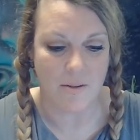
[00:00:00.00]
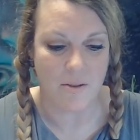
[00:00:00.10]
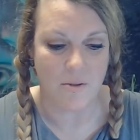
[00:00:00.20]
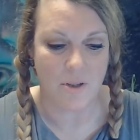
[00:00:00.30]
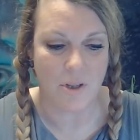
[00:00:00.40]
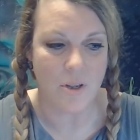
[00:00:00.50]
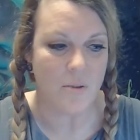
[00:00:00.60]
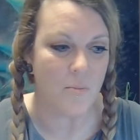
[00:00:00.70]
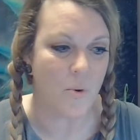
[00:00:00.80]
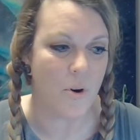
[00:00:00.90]
So it's
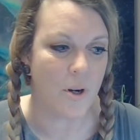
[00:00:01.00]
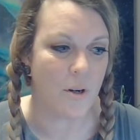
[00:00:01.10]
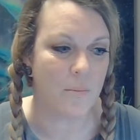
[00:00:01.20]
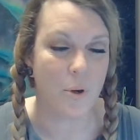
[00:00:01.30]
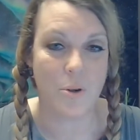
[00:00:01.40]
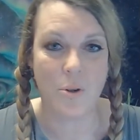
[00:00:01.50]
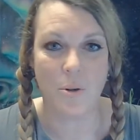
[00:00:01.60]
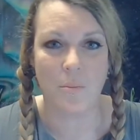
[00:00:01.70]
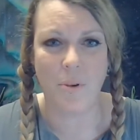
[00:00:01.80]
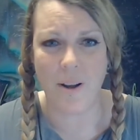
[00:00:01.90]
just more your
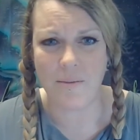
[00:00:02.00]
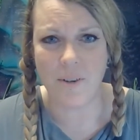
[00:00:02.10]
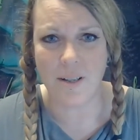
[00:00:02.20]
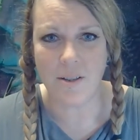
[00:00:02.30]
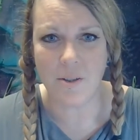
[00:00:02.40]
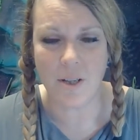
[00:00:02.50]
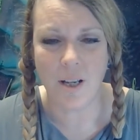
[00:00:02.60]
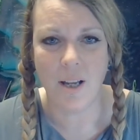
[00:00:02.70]
personal preference,